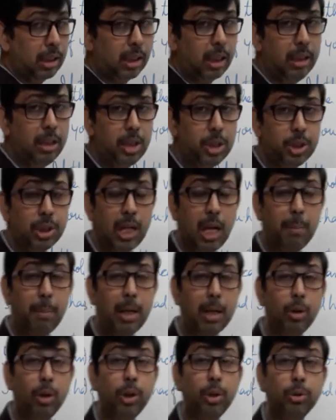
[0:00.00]
condition am
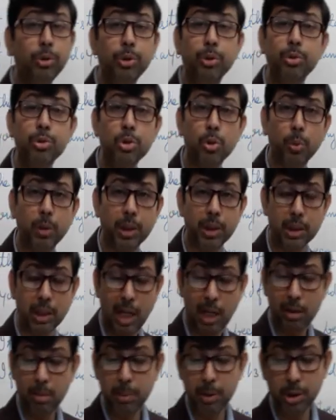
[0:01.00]
I going to use over here?
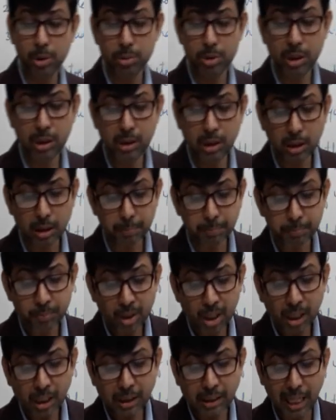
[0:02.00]
I will be using
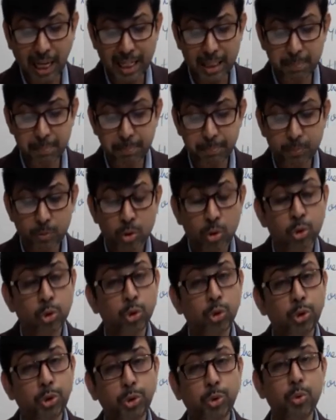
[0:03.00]
the
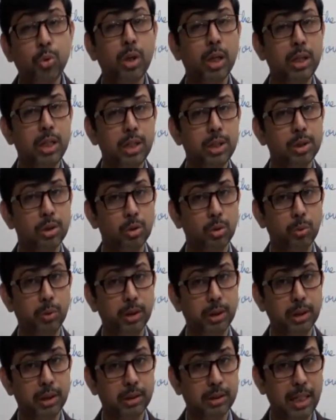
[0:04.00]
type 2 condition over
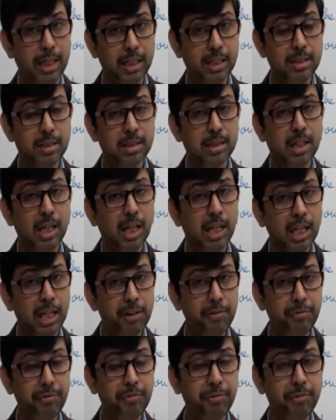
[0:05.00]
here. That is
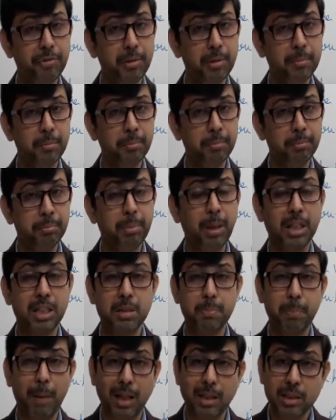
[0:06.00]
if
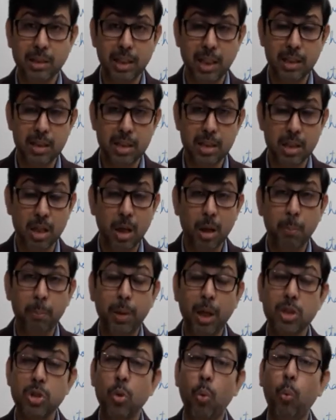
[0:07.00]
plus past tense
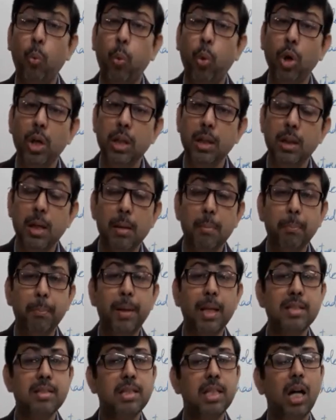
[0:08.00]
plus would
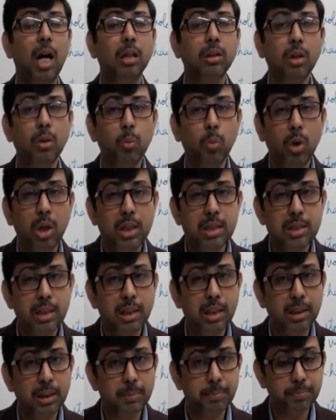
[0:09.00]
plus the other words
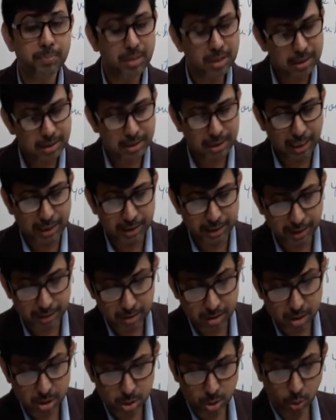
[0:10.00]
in a
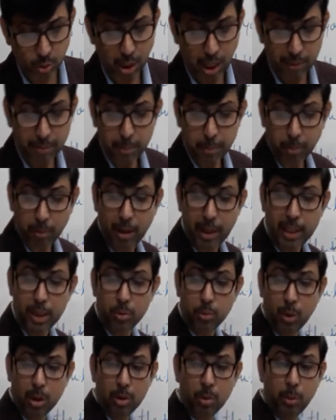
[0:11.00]
sentence. So I will provide
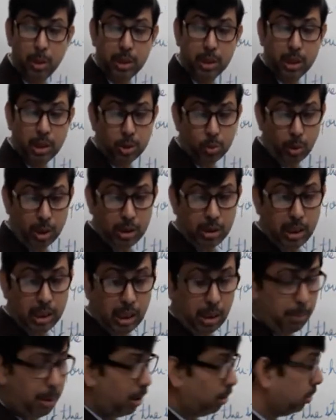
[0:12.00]
you one over here. You can
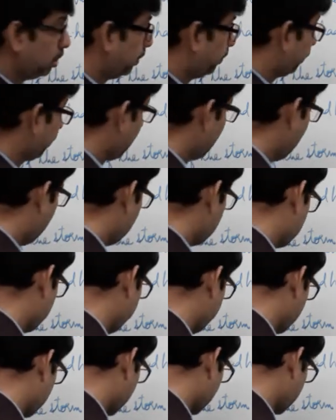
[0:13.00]
think about a
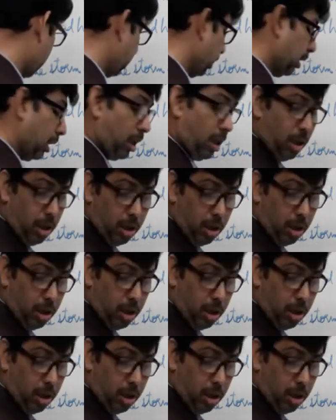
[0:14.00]
similar